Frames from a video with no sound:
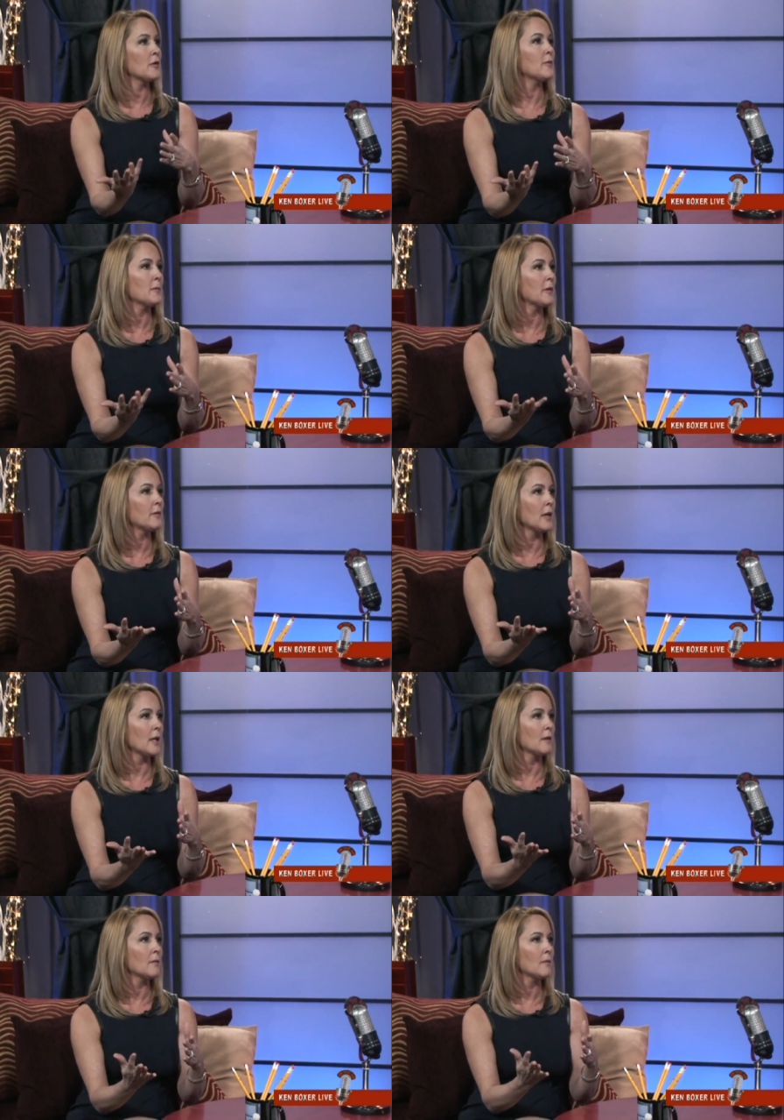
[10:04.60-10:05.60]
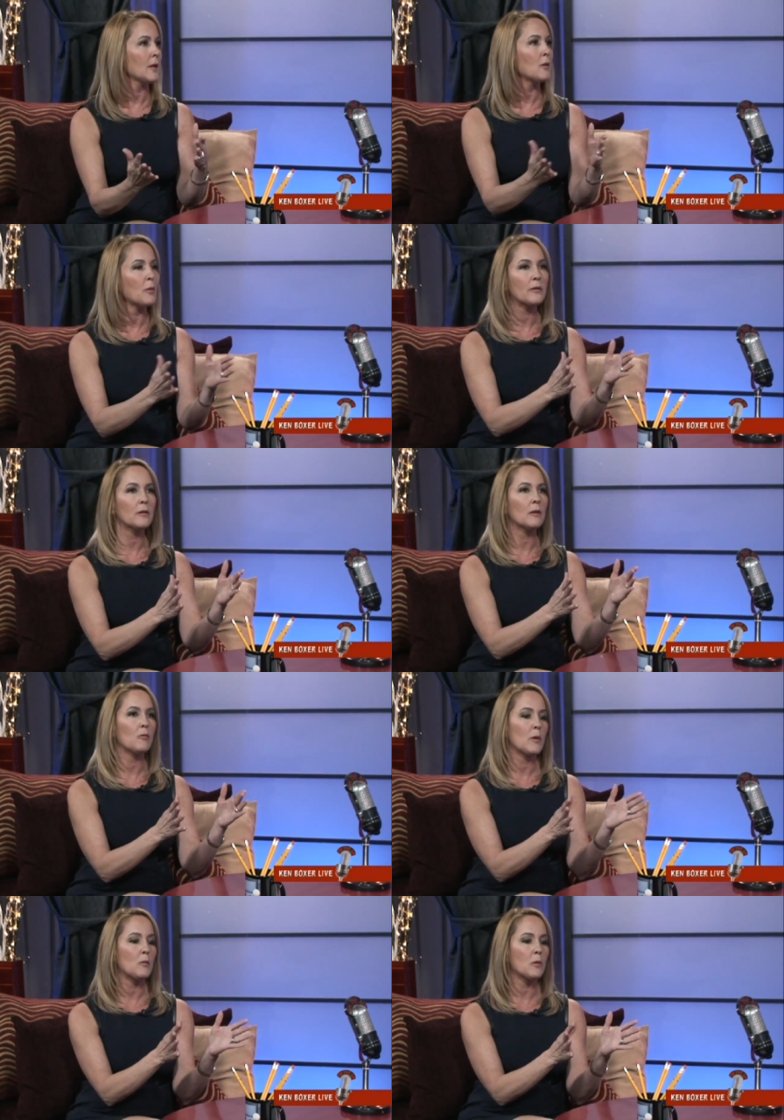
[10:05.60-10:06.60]
you film the scene it wasn't,
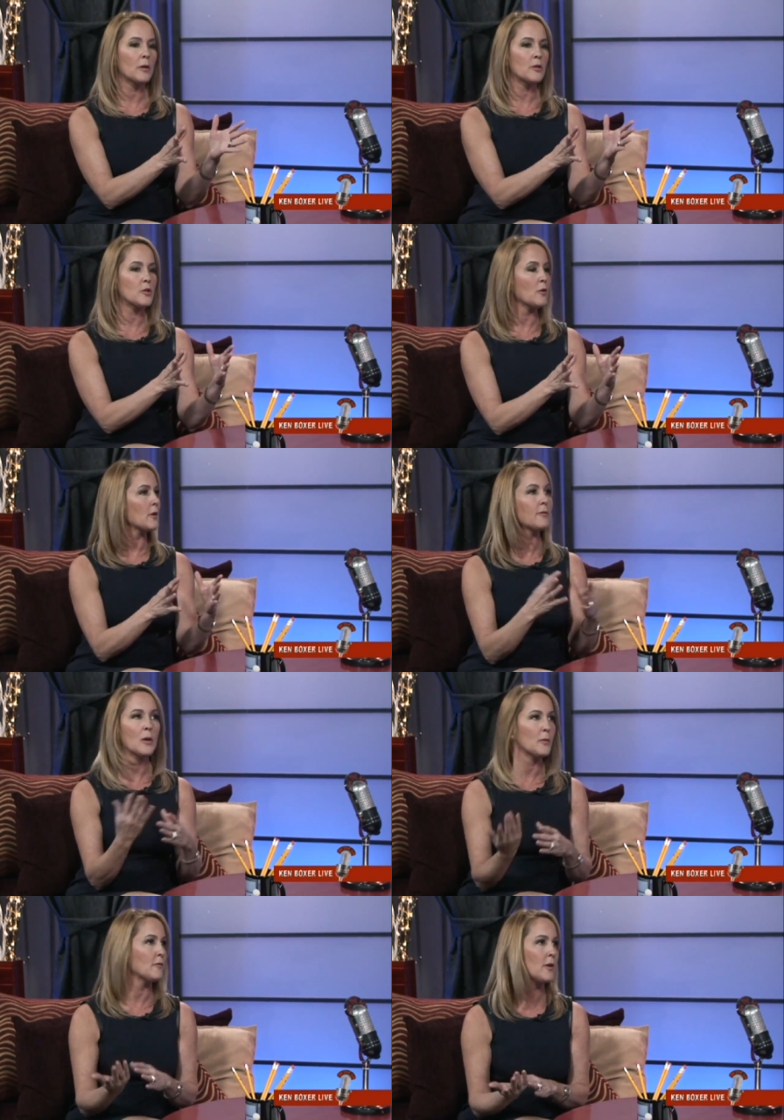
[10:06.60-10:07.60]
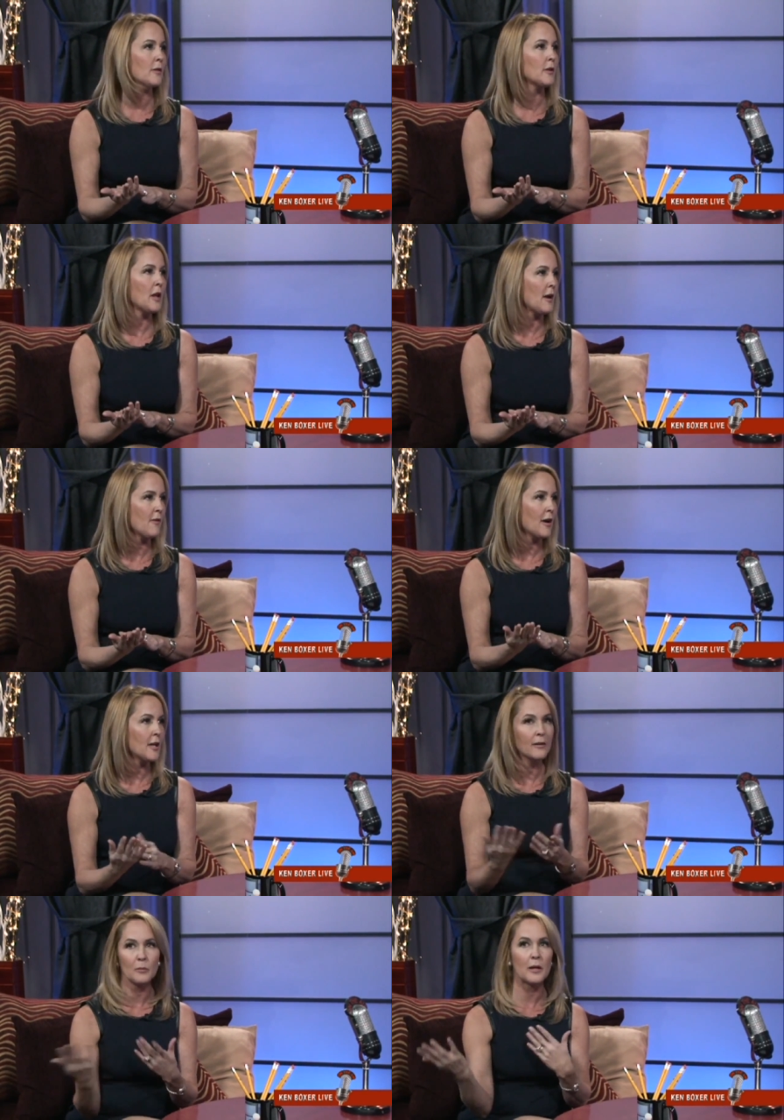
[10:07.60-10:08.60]
we weren't a show that filmed in front of a live
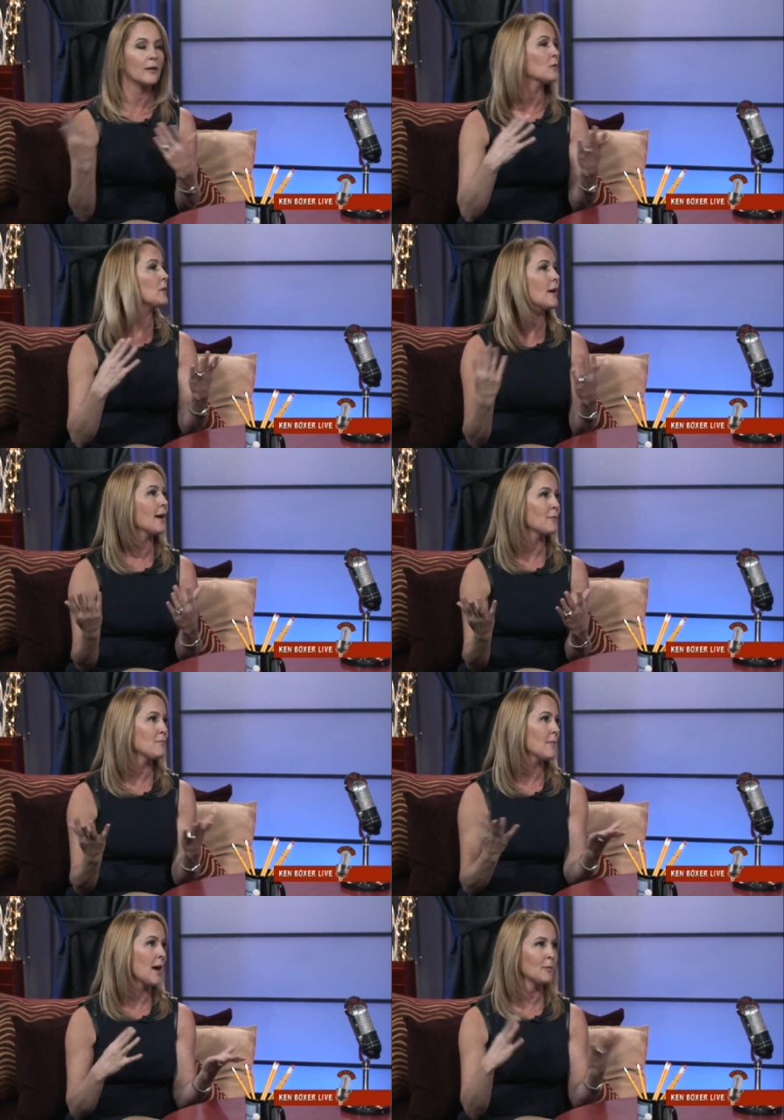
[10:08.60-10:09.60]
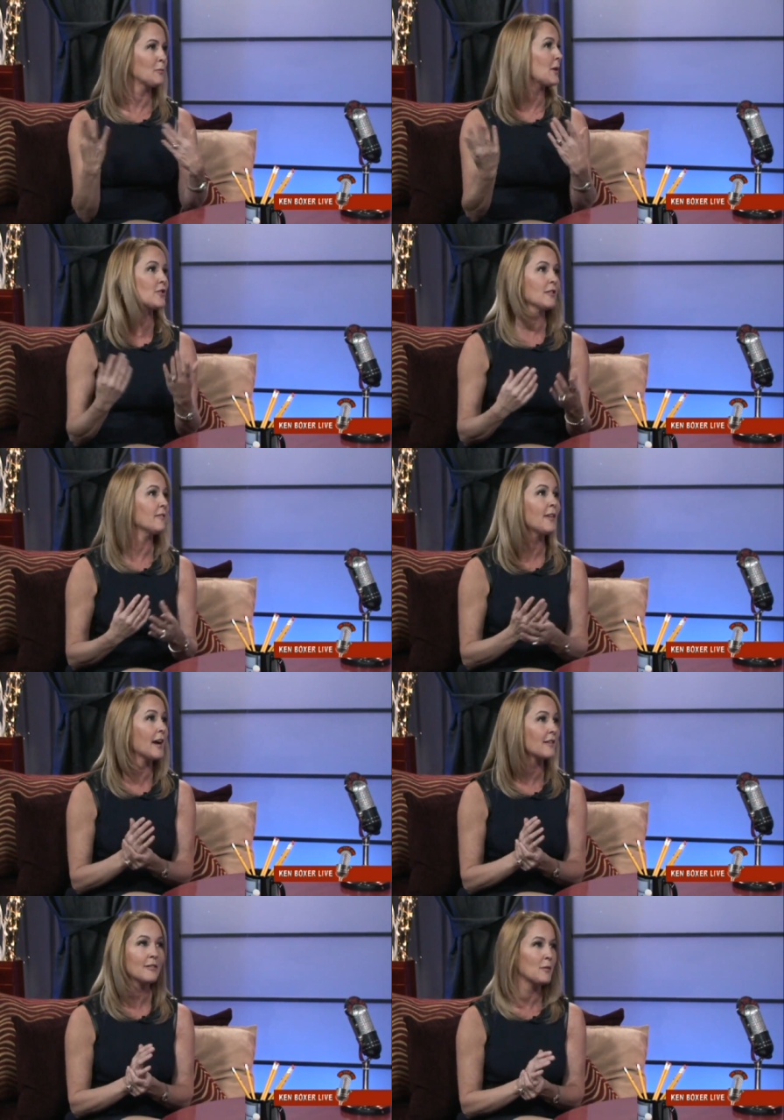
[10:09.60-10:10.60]
audience because we had um, special
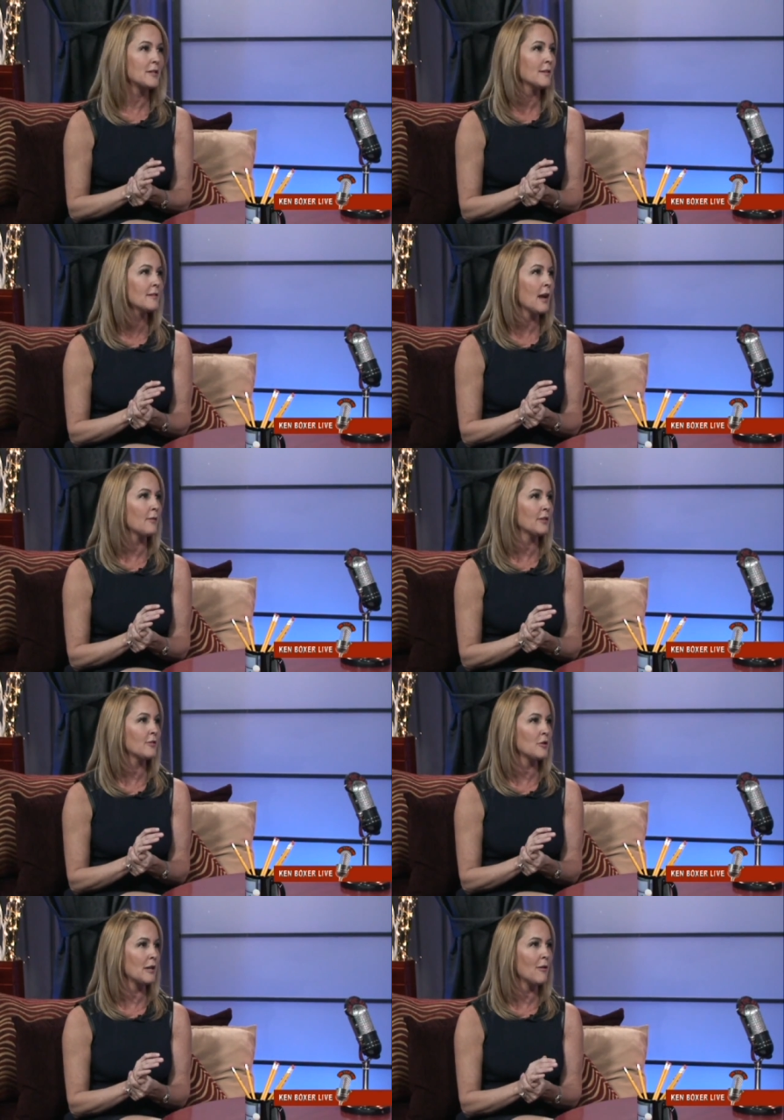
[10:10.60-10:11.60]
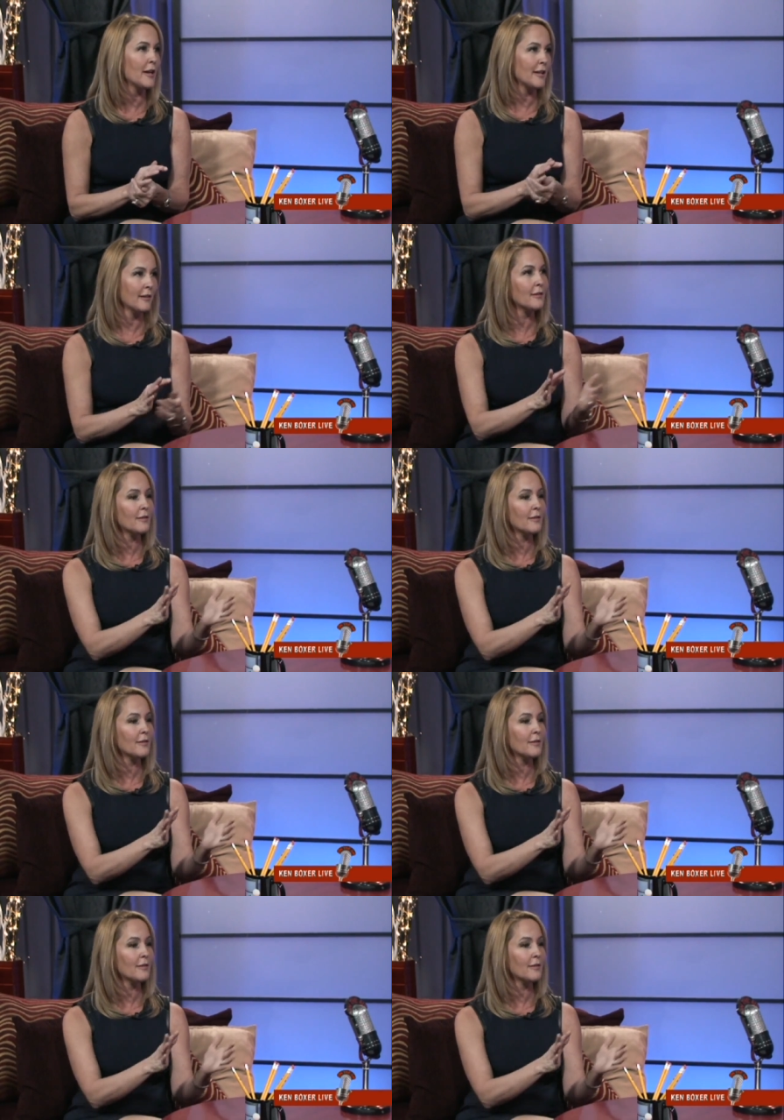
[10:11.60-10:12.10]
effects, so we didn't have a studio audience.